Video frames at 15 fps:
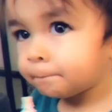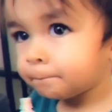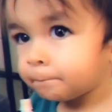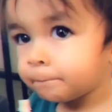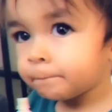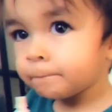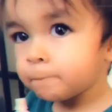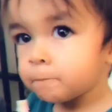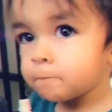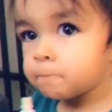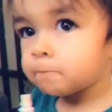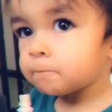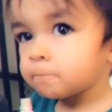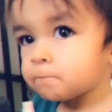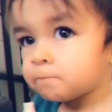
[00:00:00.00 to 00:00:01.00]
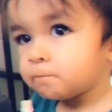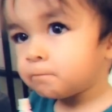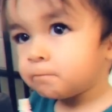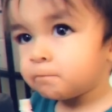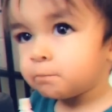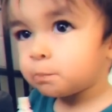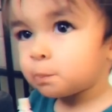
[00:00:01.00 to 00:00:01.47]
But it's
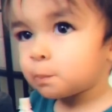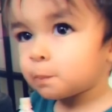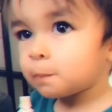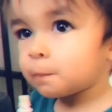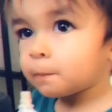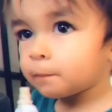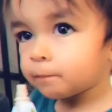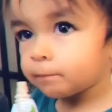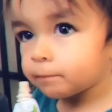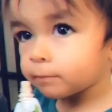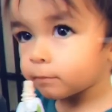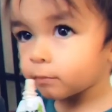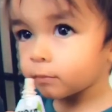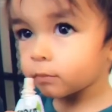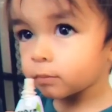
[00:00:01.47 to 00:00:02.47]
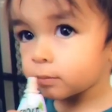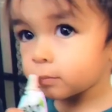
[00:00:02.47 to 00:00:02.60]
a brand on its own.